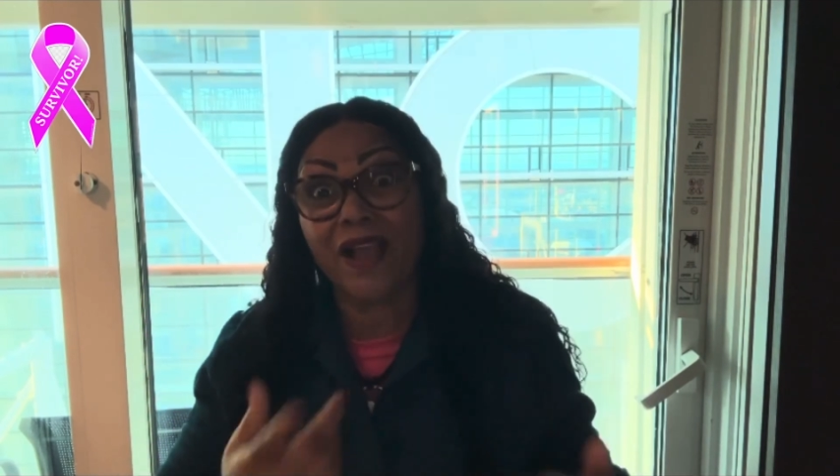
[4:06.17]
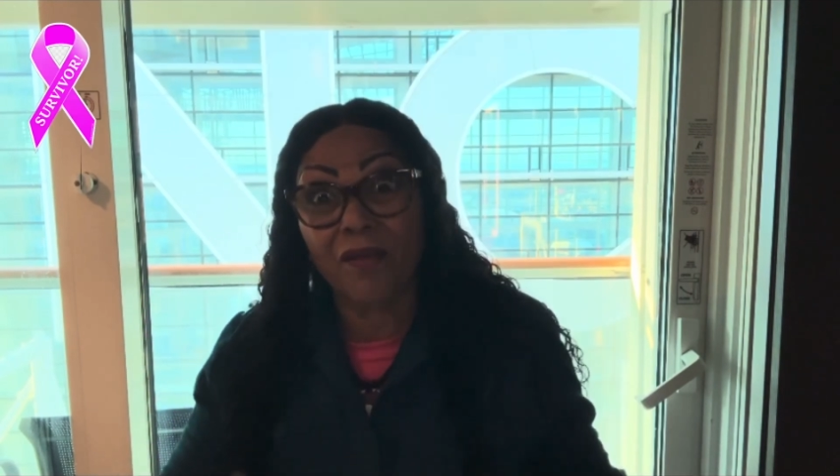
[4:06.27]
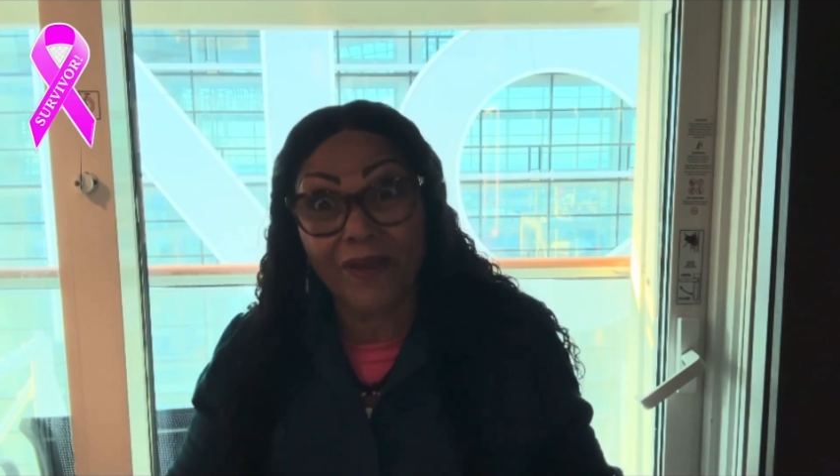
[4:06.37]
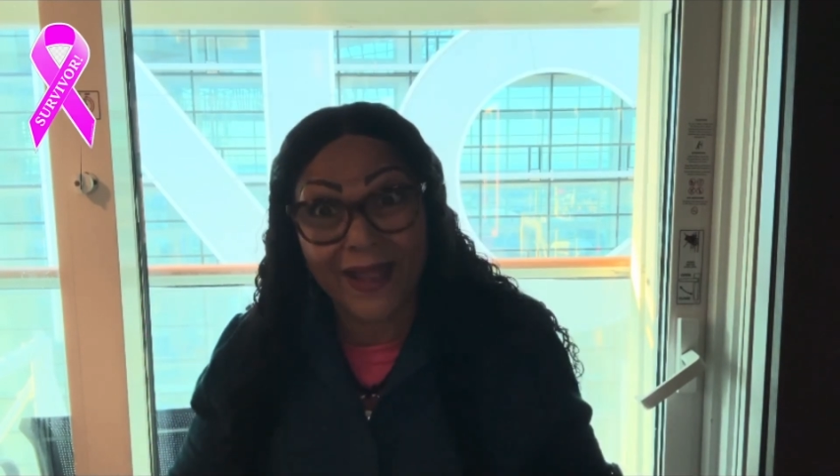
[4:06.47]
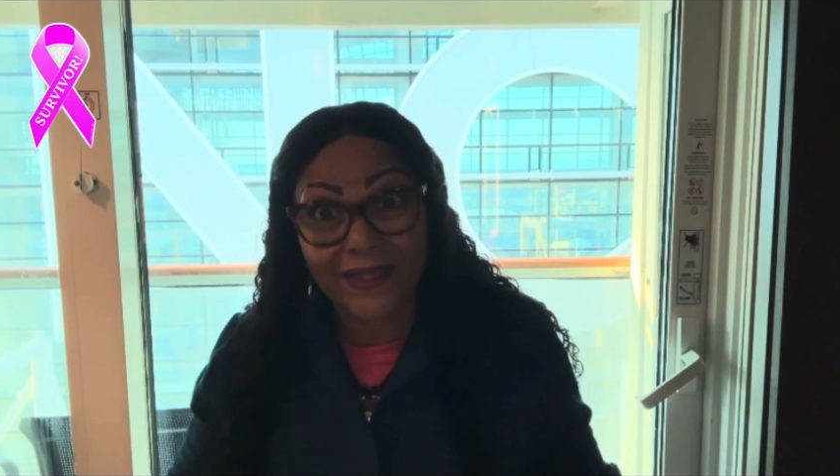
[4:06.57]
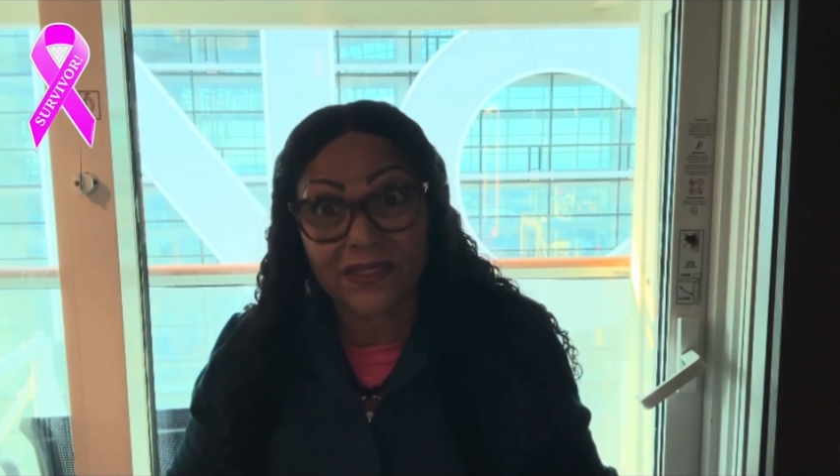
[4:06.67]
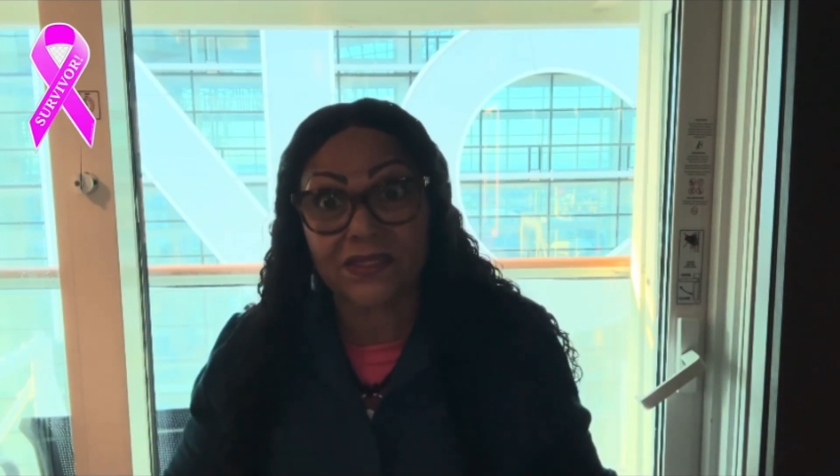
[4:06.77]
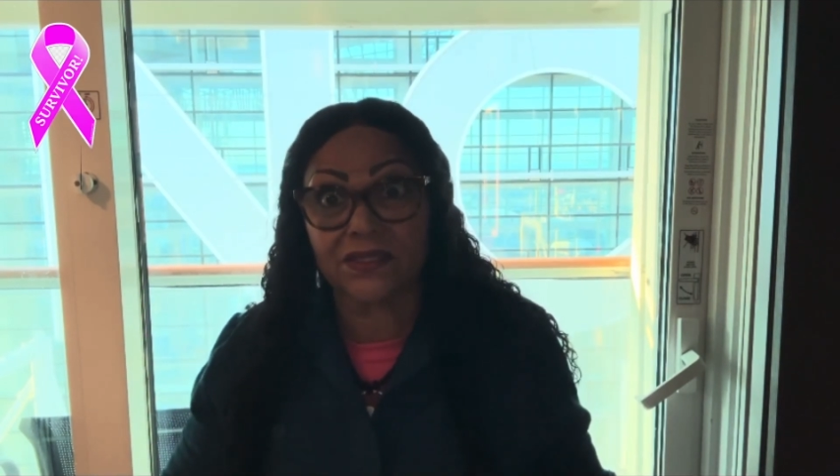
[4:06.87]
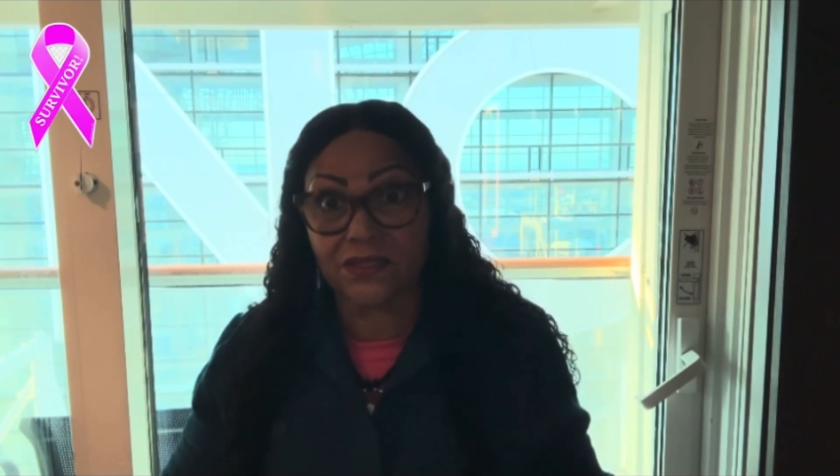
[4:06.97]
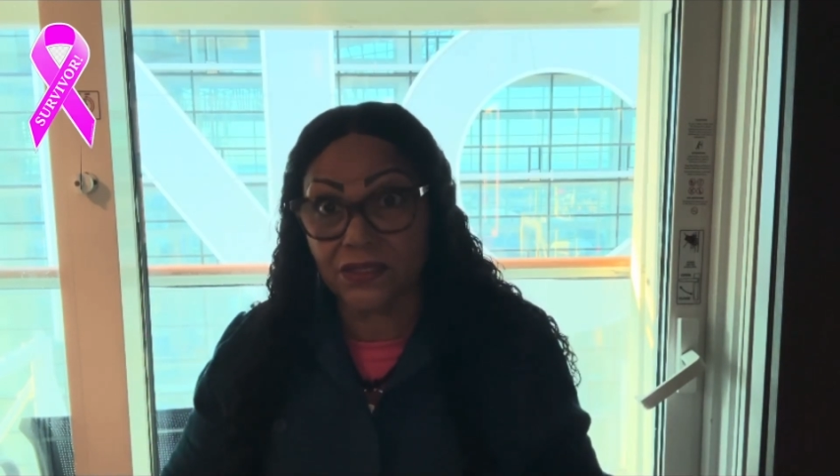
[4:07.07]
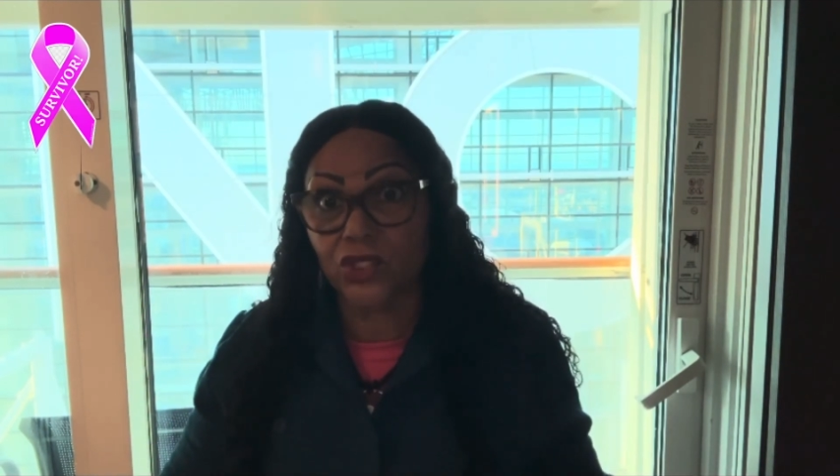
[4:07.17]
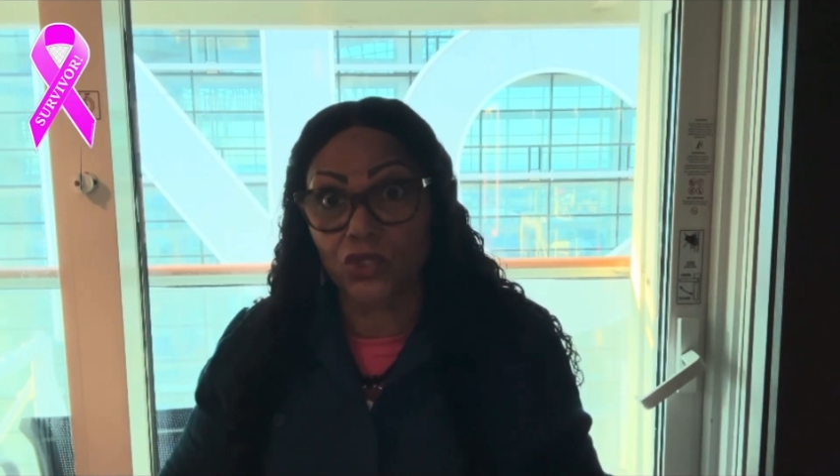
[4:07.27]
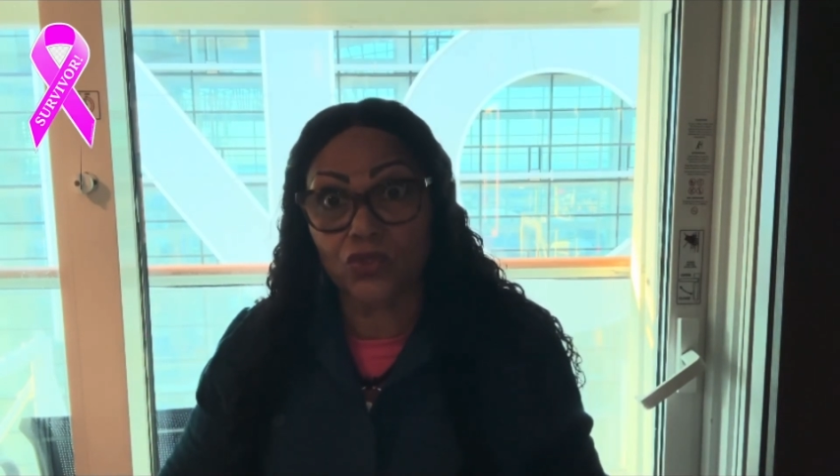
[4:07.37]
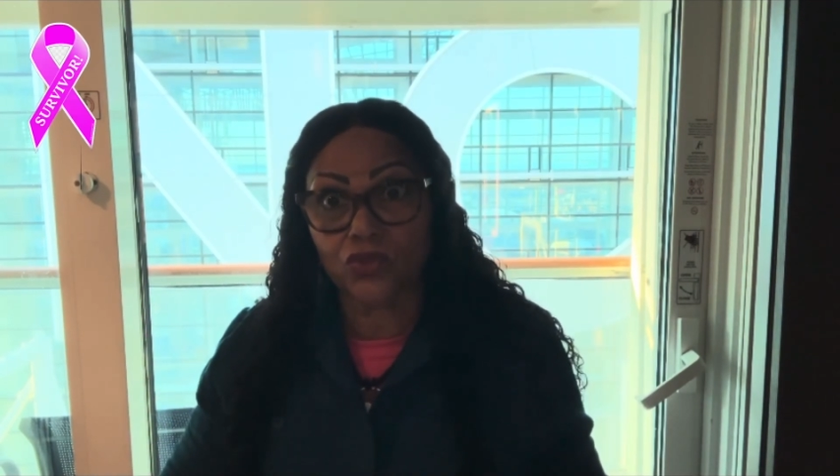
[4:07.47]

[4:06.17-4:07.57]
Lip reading: advice, you know.